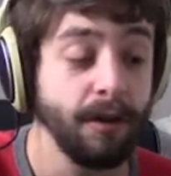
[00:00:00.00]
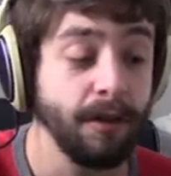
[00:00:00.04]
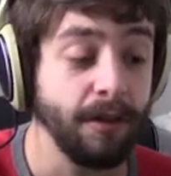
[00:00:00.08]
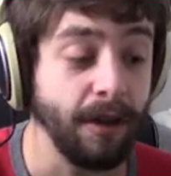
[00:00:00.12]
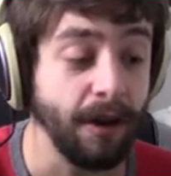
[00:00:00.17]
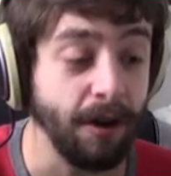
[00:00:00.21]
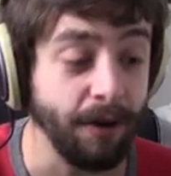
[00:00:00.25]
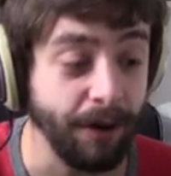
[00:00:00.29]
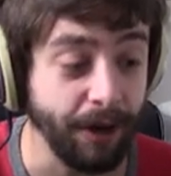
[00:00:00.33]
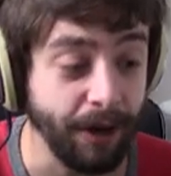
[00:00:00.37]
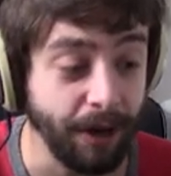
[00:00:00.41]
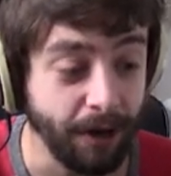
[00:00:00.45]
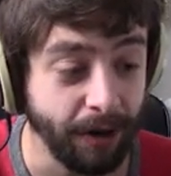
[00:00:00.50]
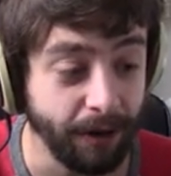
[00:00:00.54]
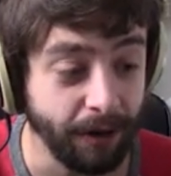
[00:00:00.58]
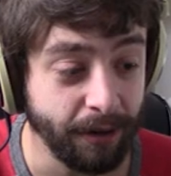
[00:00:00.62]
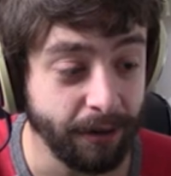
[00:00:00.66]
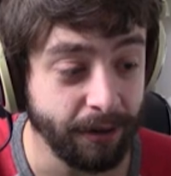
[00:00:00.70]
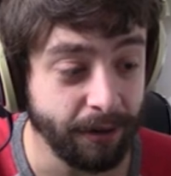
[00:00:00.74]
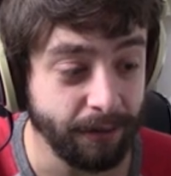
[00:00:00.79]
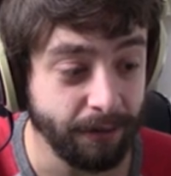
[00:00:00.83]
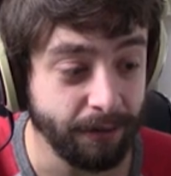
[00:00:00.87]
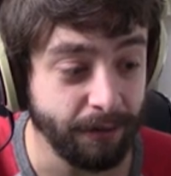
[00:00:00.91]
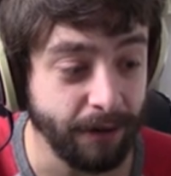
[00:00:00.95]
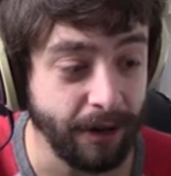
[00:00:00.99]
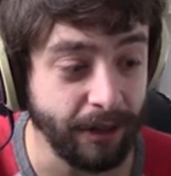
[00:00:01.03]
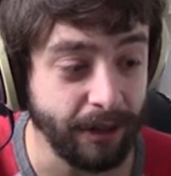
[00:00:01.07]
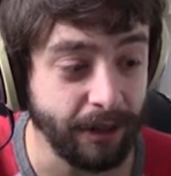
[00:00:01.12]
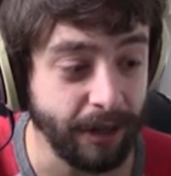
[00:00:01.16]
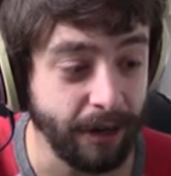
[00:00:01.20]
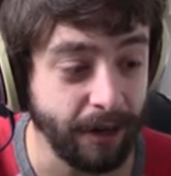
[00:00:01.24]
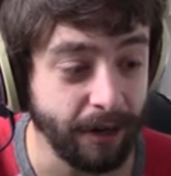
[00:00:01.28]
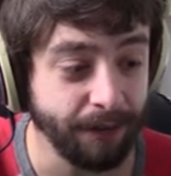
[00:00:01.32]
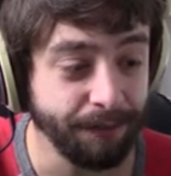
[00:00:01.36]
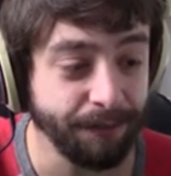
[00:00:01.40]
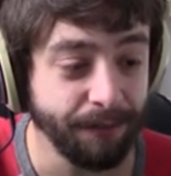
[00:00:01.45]
There we are, right
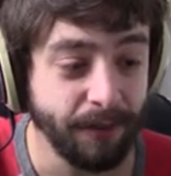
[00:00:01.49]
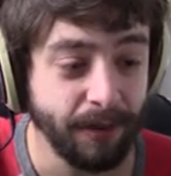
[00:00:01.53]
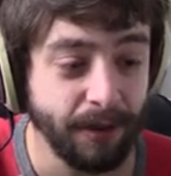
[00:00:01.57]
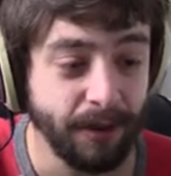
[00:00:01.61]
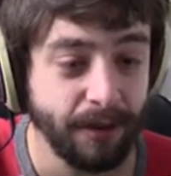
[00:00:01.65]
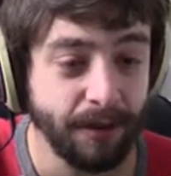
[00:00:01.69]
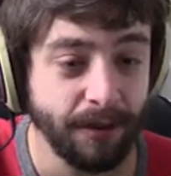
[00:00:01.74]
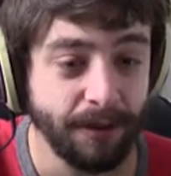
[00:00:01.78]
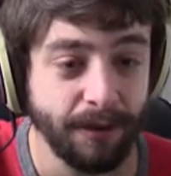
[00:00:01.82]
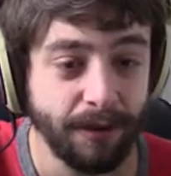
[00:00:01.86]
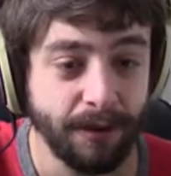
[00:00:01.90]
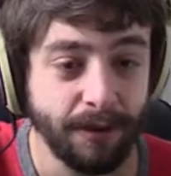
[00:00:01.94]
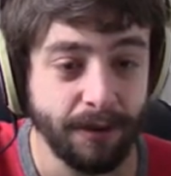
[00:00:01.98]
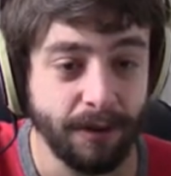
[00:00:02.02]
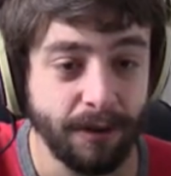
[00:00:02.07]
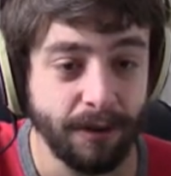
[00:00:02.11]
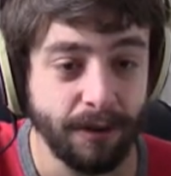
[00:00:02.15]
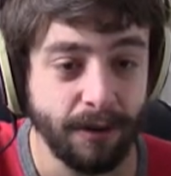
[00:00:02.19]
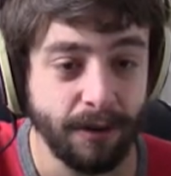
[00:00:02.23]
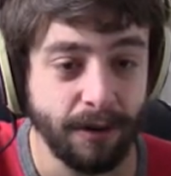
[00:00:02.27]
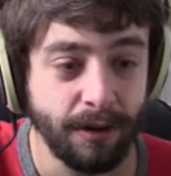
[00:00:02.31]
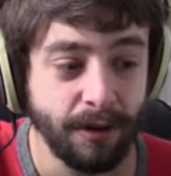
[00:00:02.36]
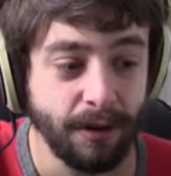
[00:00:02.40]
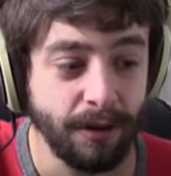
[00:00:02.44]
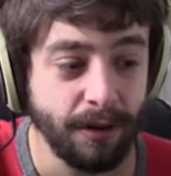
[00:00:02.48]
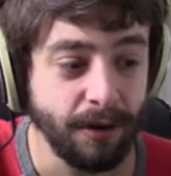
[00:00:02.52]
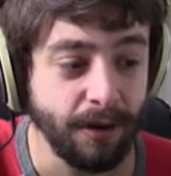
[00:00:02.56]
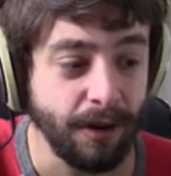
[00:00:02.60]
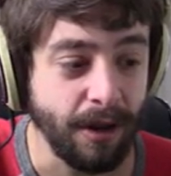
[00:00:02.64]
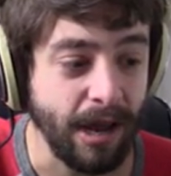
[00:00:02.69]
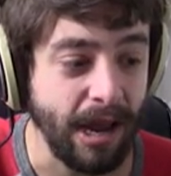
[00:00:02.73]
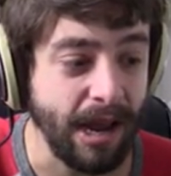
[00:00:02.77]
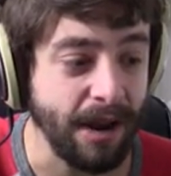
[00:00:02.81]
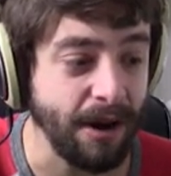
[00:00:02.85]
there. A fire extinguisher somewhere?